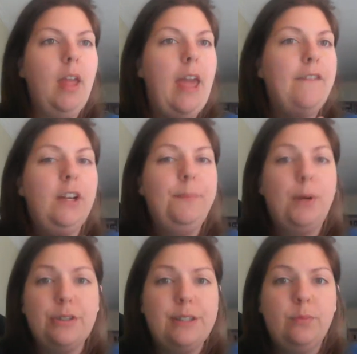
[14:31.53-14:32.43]
Every
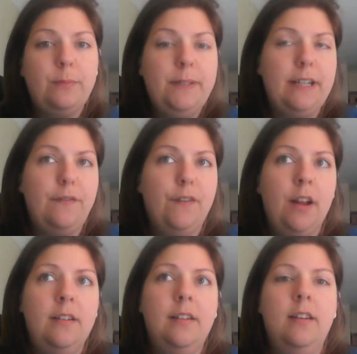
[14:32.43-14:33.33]
person will be
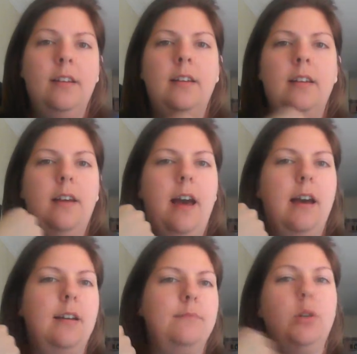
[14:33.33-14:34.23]
different.
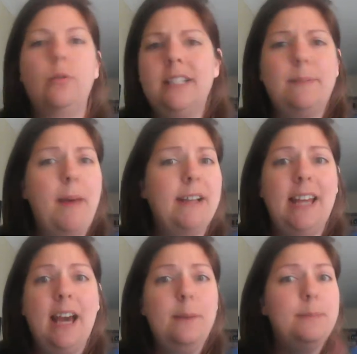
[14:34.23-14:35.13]
Don't expect
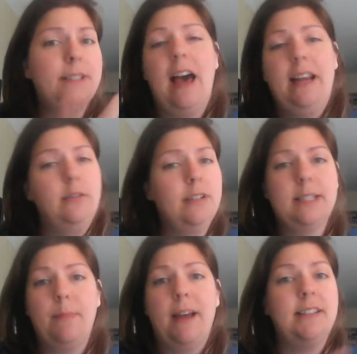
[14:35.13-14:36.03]
tips. I don't
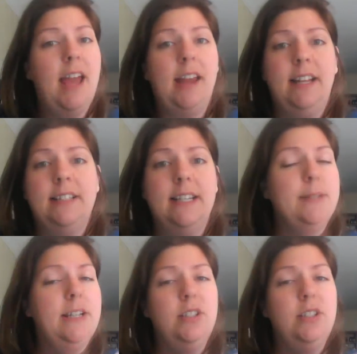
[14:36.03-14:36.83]
expect any tips.